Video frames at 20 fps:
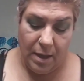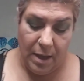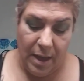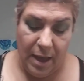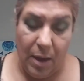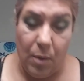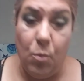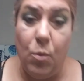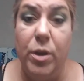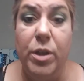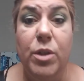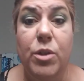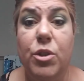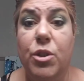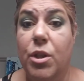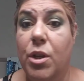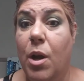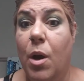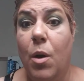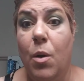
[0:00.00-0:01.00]
and what you
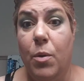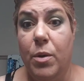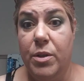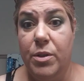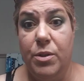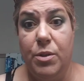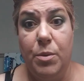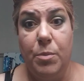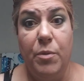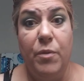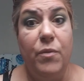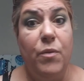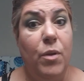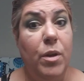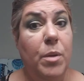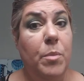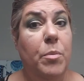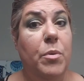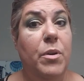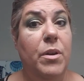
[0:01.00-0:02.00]
should always do before
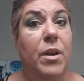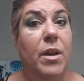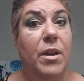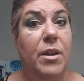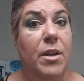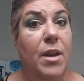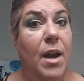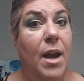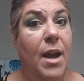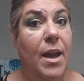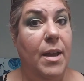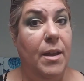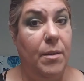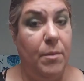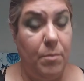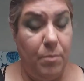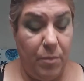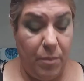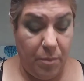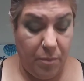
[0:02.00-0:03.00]
you put on
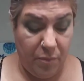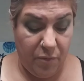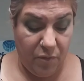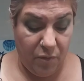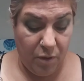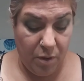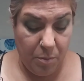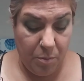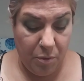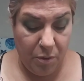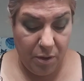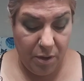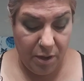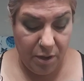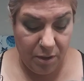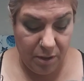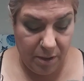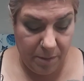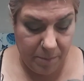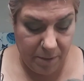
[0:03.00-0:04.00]

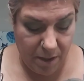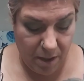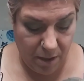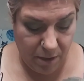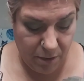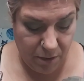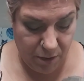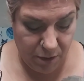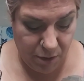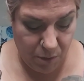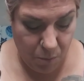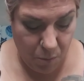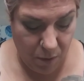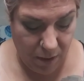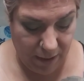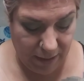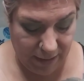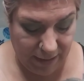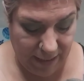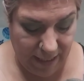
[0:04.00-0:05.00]
your lip color, is you want
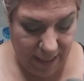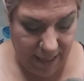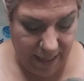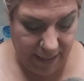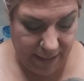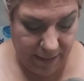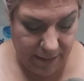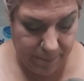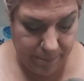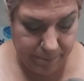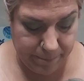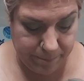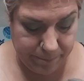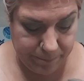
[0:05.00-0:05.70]
to line them.